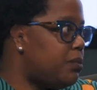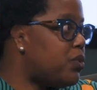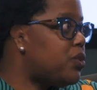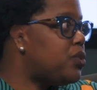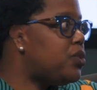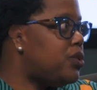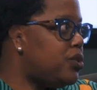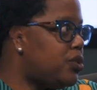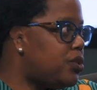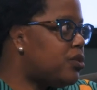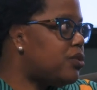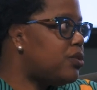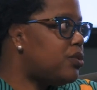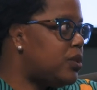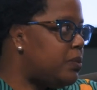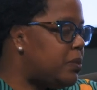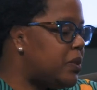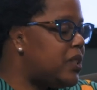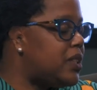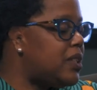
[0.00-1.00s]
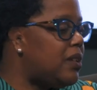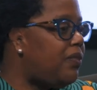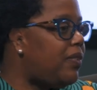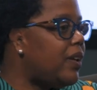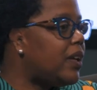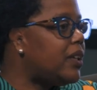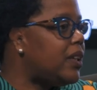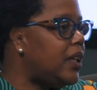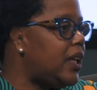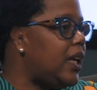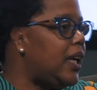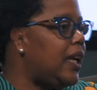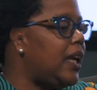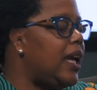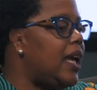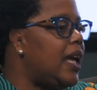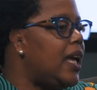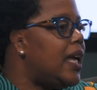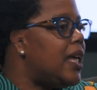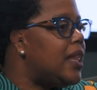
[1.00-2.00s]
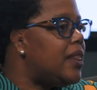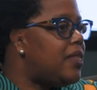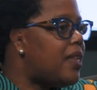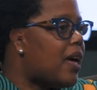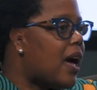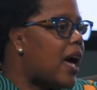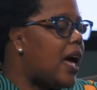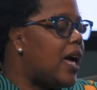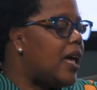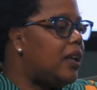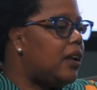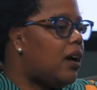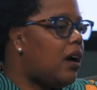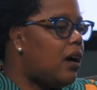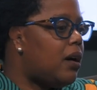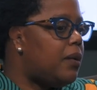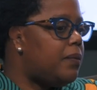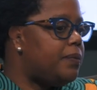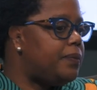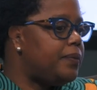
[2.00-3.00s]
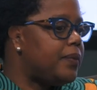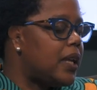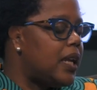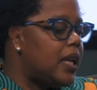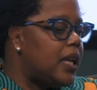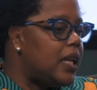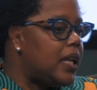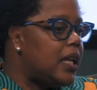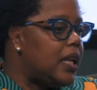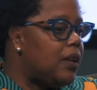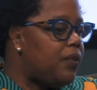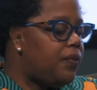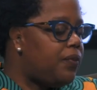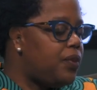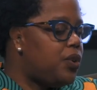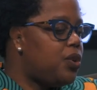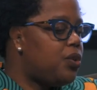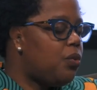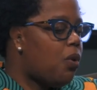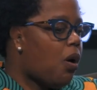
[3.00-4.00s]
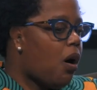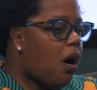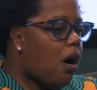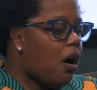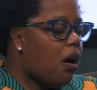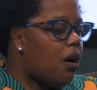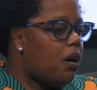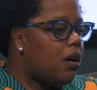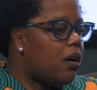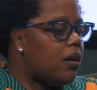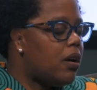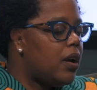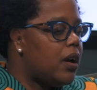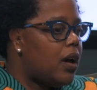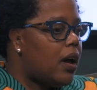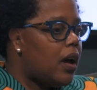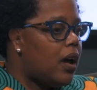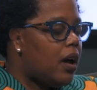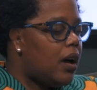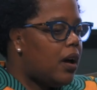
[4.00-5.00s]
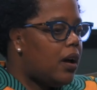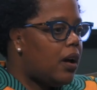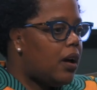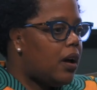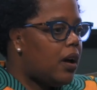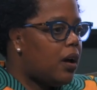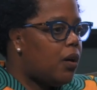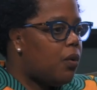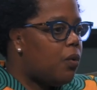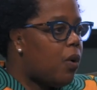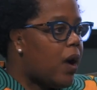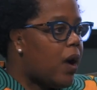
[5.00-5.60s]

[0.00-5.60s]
and producers specifically, that if you are a